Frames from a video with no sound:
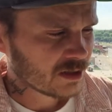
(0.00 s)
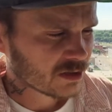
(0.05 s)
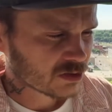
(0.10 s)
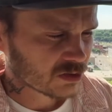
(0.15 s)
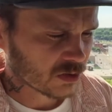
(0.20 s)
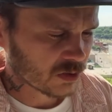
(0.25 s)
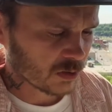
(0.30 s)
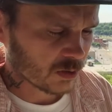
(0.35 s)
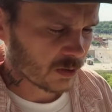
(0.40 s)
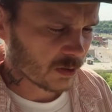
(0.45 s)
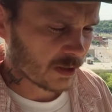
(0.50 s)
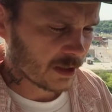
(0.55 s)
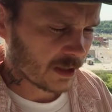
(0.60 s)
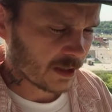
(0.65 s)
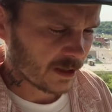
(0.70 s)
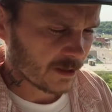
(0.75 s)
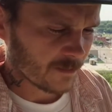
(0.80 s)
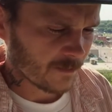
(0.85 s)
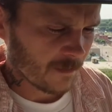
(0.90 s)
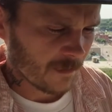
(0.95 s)
So uh,
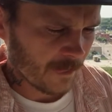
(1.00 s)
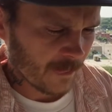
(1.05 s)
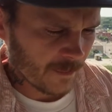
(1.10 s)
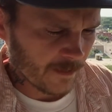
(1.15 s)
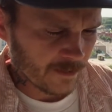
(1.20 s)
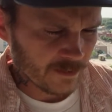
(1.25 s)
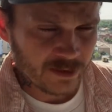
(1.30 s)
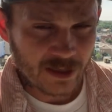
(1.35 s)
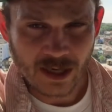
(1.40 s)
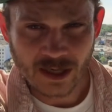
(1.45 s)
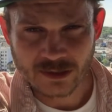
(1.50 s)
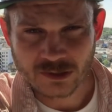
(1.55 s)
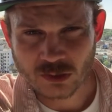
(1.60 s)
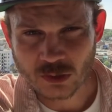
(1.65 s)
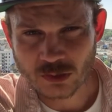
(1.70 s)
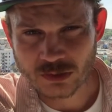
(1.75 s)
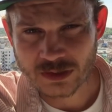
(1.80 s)
yeah, so